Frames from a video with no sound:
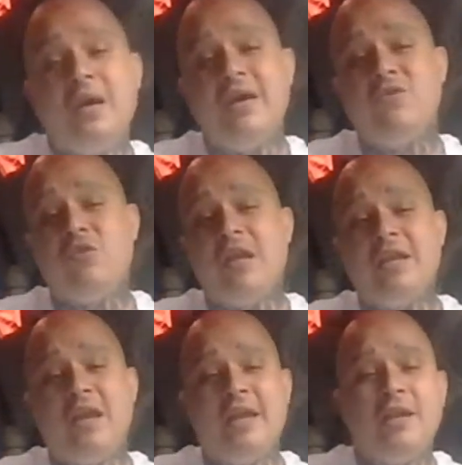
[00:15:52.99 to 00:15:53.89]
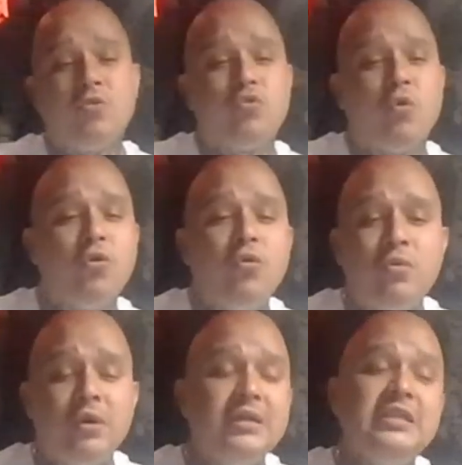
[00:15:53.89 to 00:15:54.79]
And little
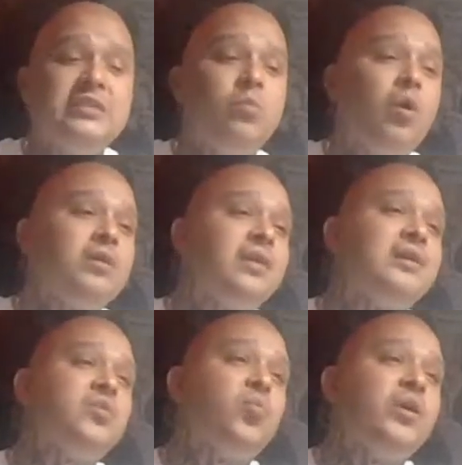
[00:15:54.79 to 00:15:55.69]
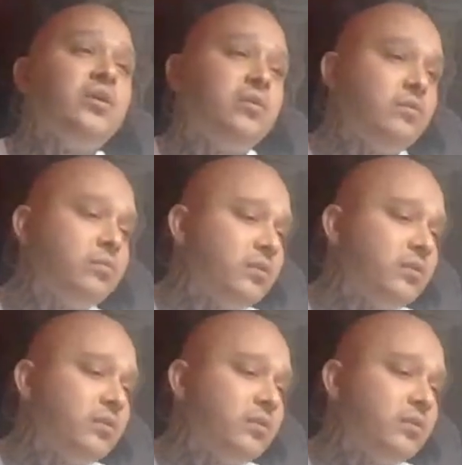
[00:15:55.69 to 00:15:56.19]
Toro, he's marked as a weirdo.